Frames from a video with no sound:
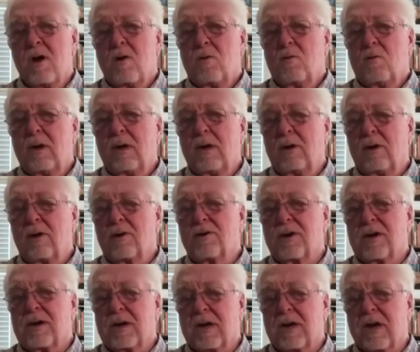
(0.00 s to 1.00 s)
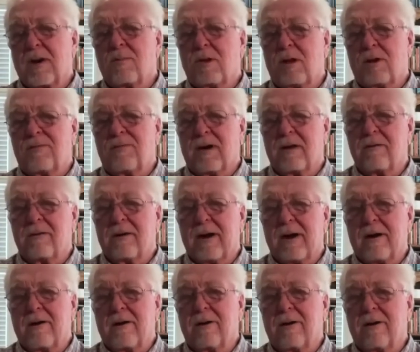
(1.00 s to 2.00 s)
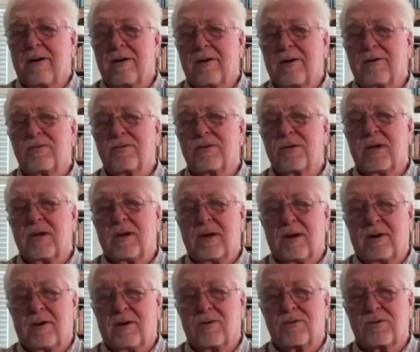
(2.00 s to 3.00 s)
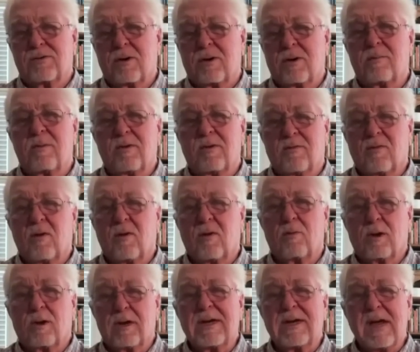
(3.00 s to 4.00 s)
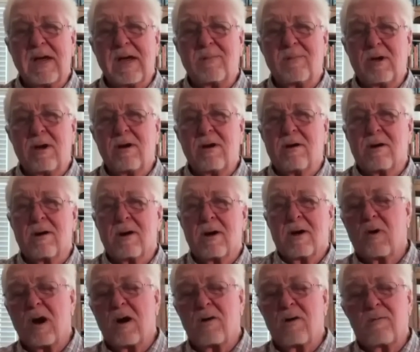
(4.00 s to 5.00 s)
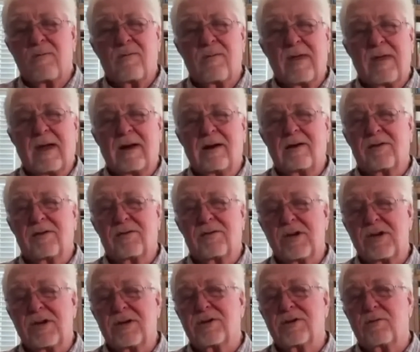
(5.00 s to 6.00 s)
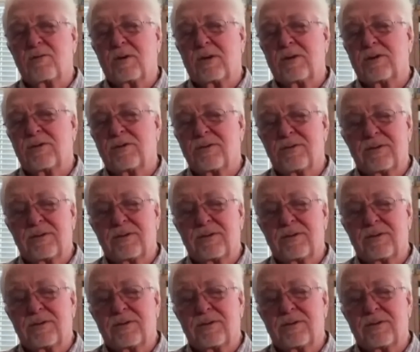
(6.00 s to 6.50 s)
We looked at a couple of other areas in Arizona before we came here. Part of that decision was